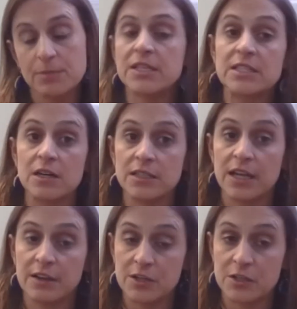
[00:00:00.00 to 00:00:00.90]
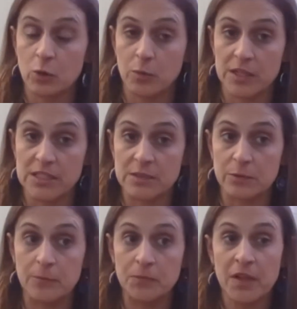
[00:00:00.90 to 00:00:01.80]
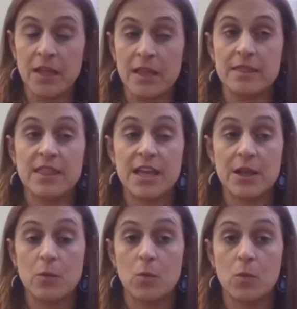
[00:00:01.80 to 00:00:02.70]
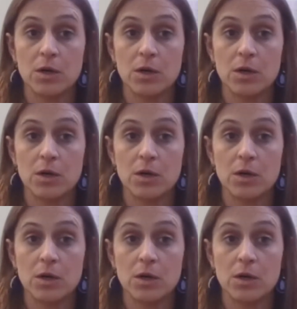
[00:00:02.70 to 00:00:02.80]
please contact your school principal. The